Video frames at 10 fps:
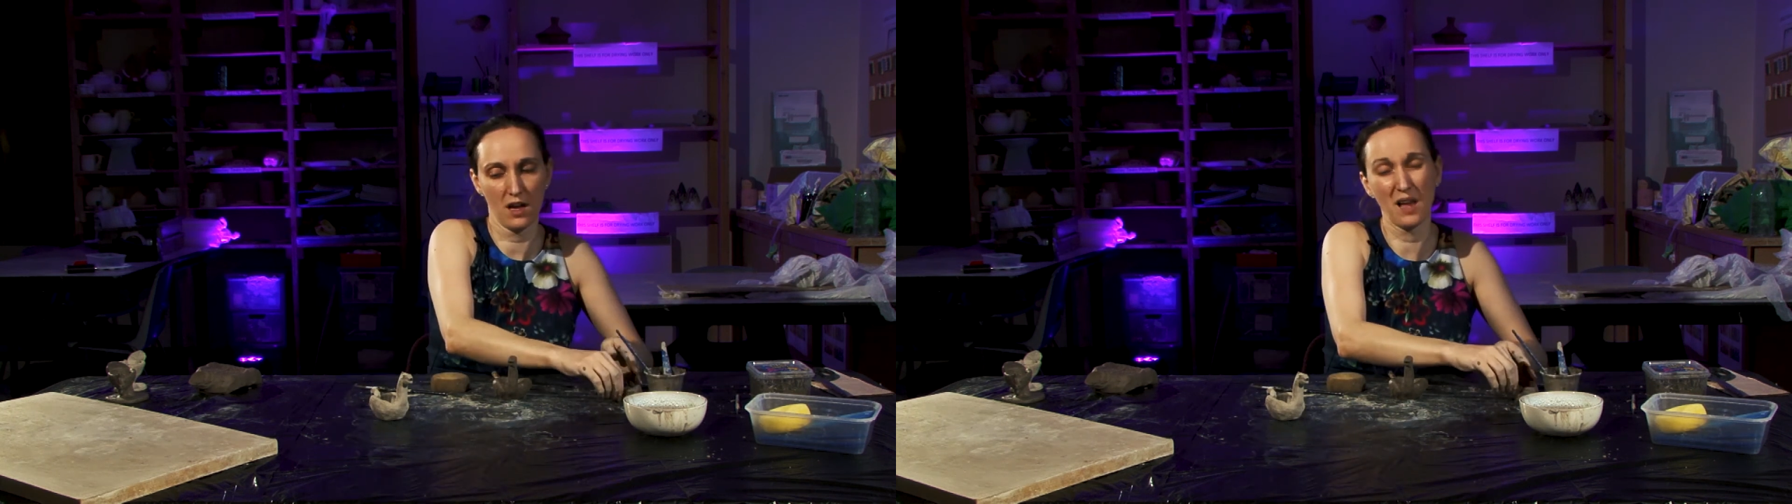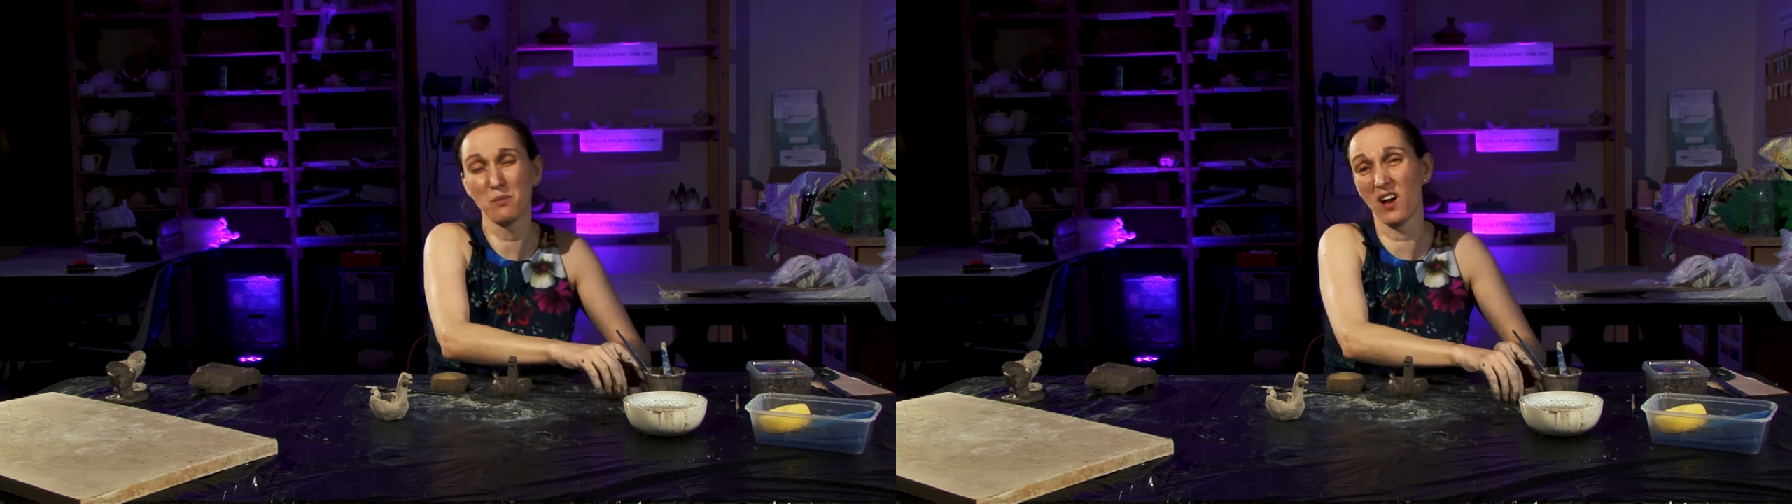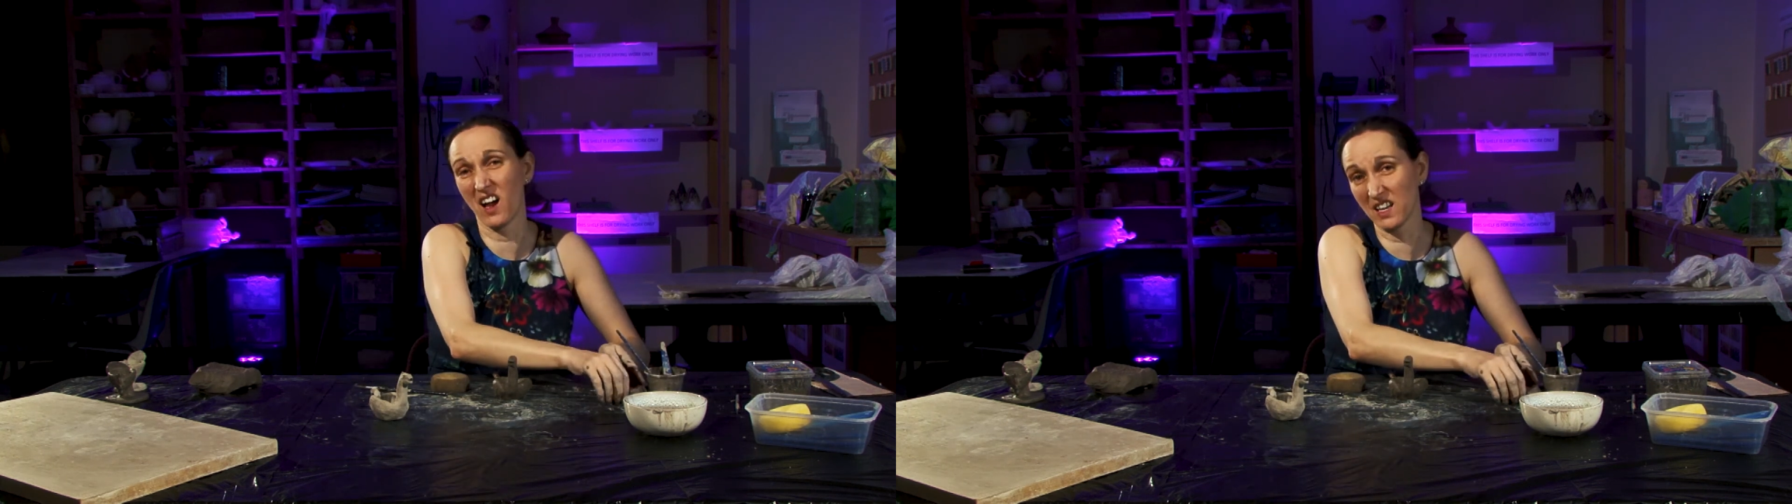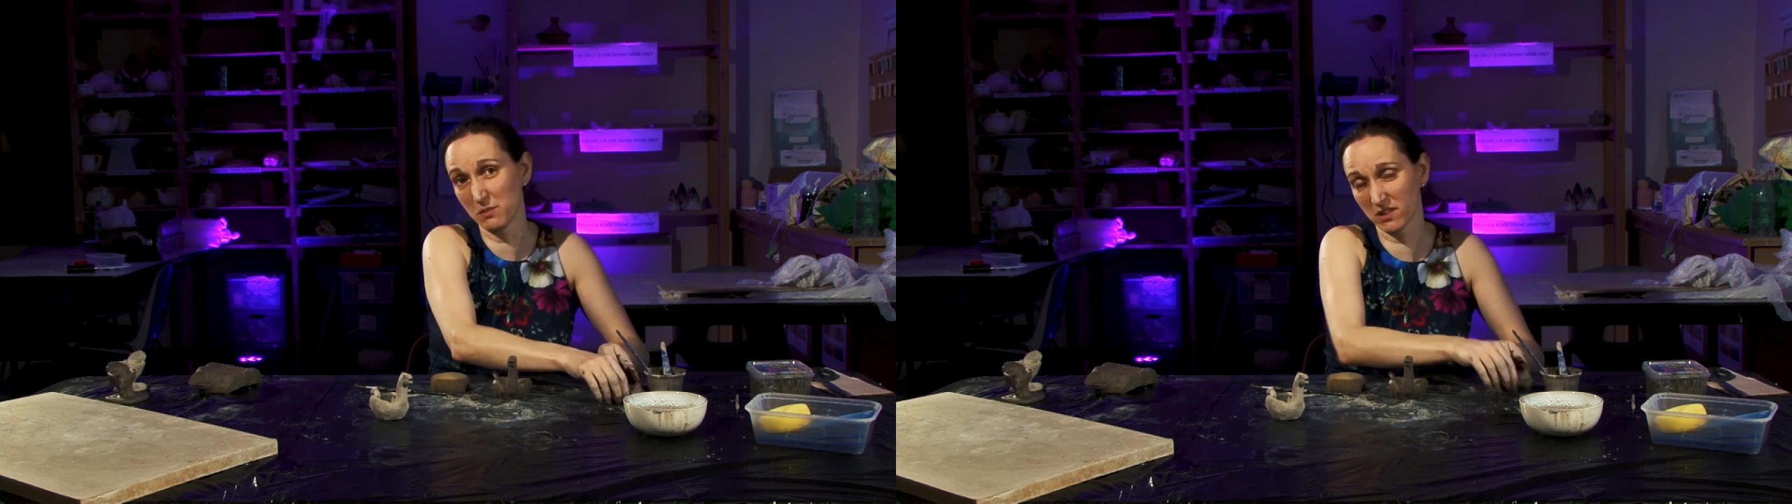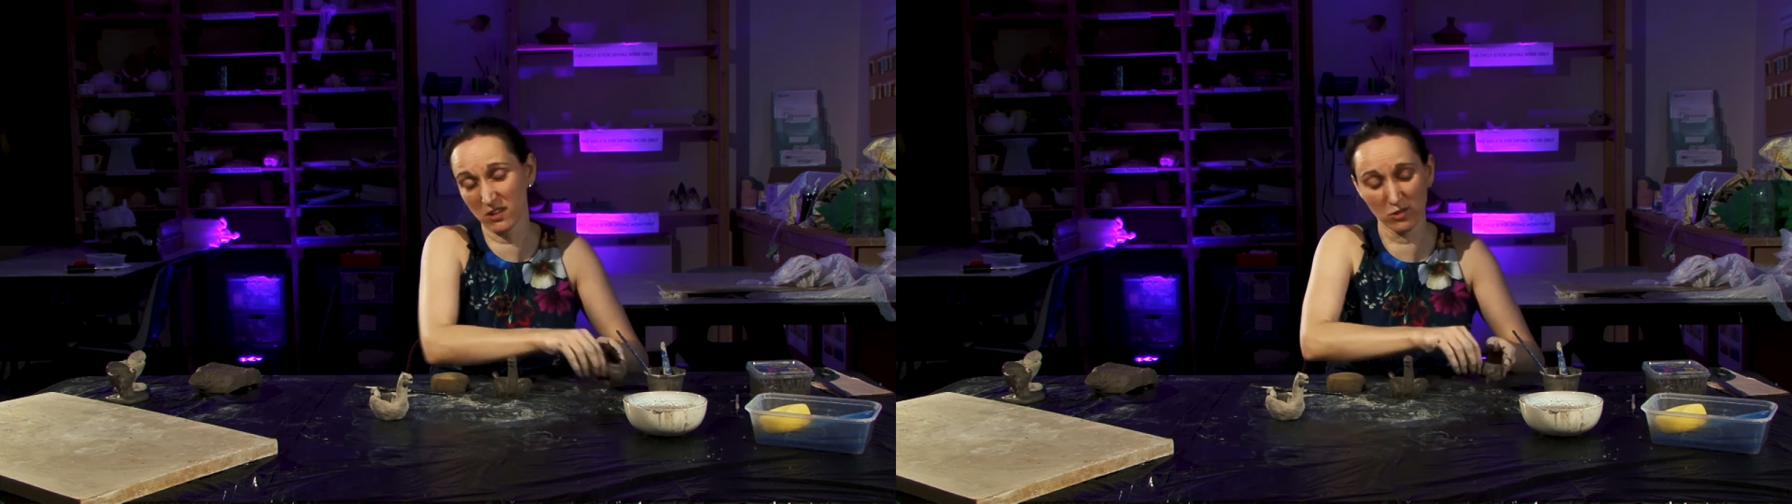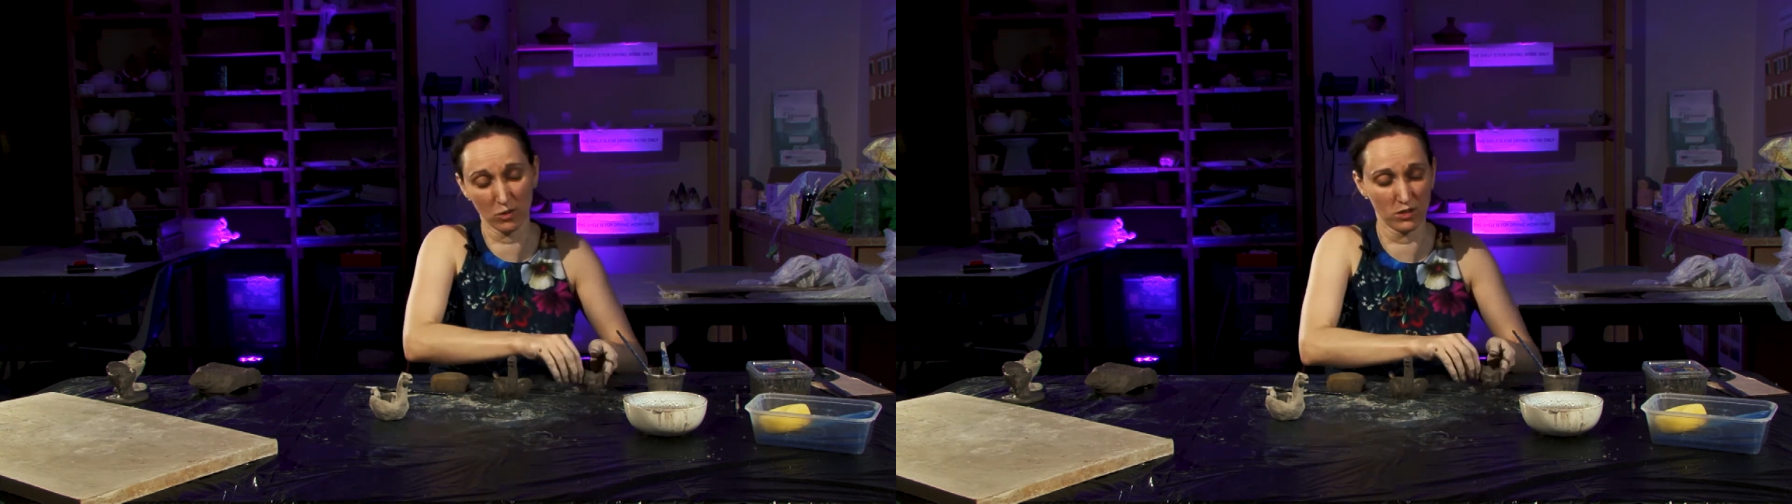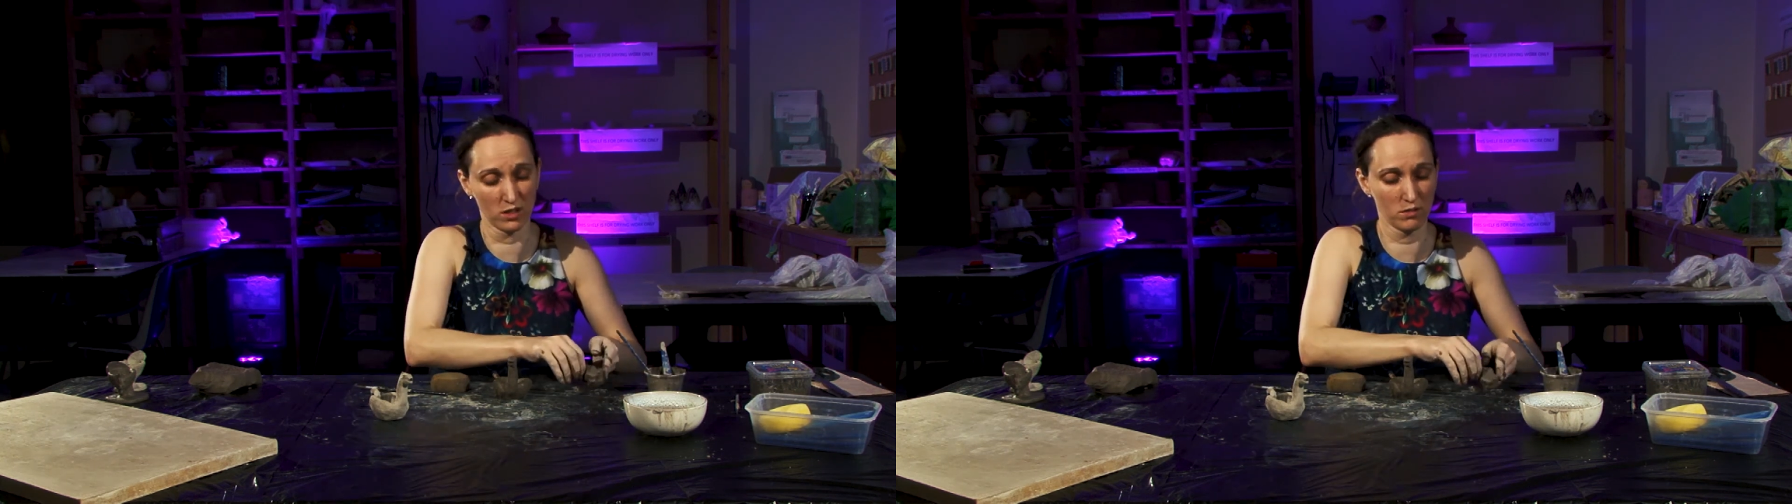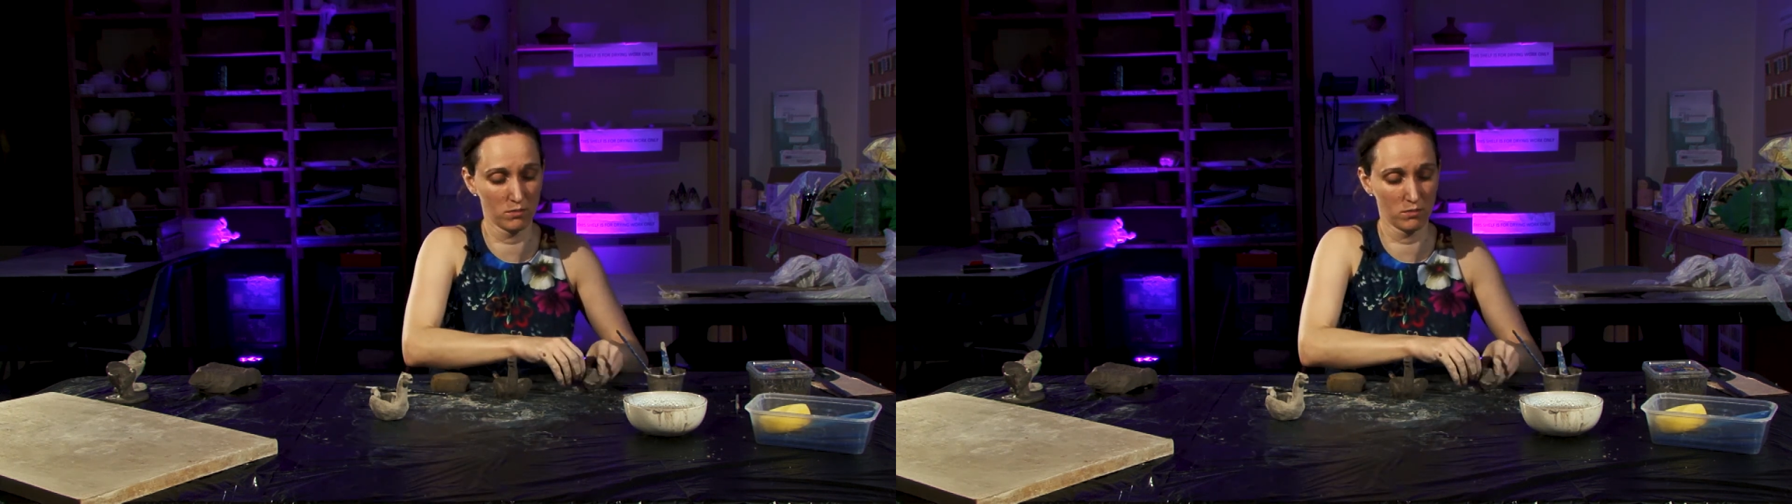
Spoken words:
I put eyebrows on it.